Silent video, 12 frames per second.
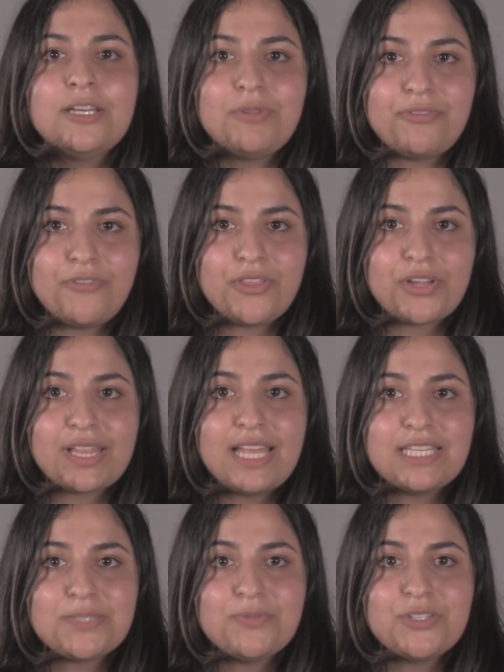with further
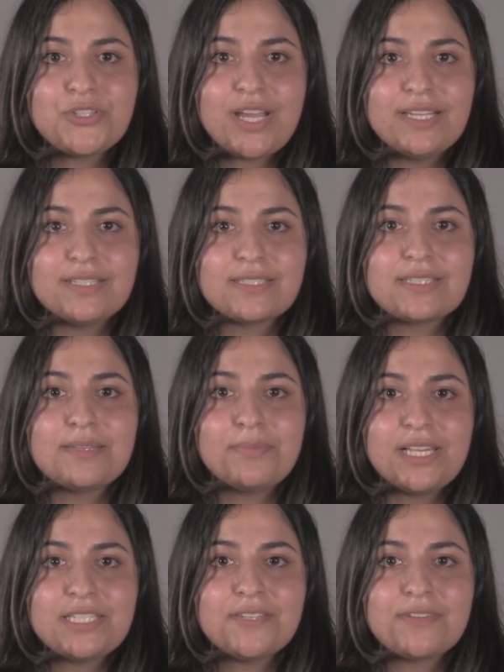Class 1 trials, the
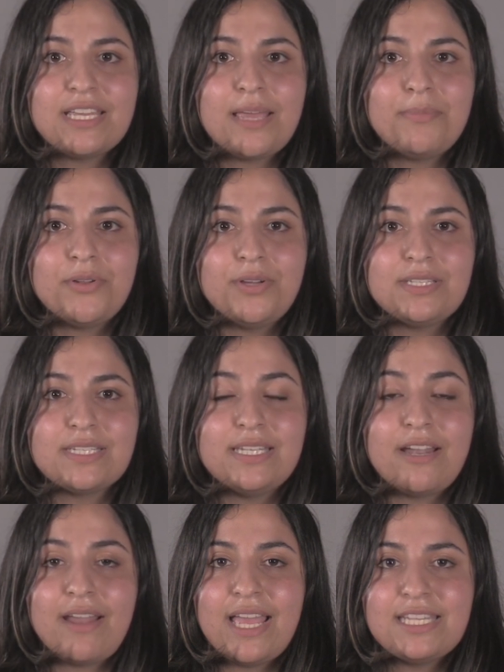place of cannabinoids
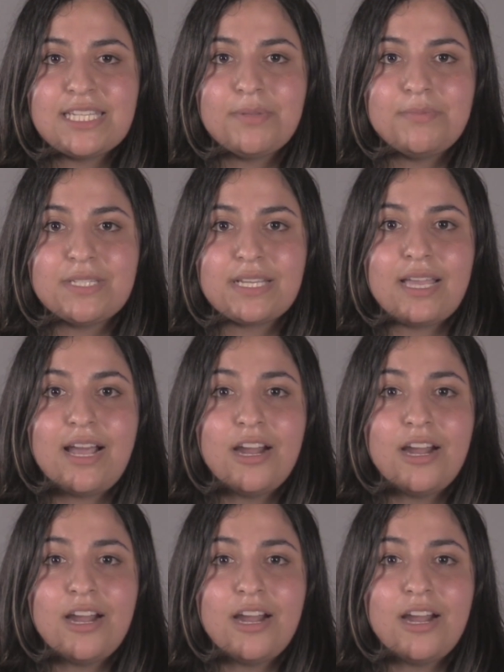in our antiepileptic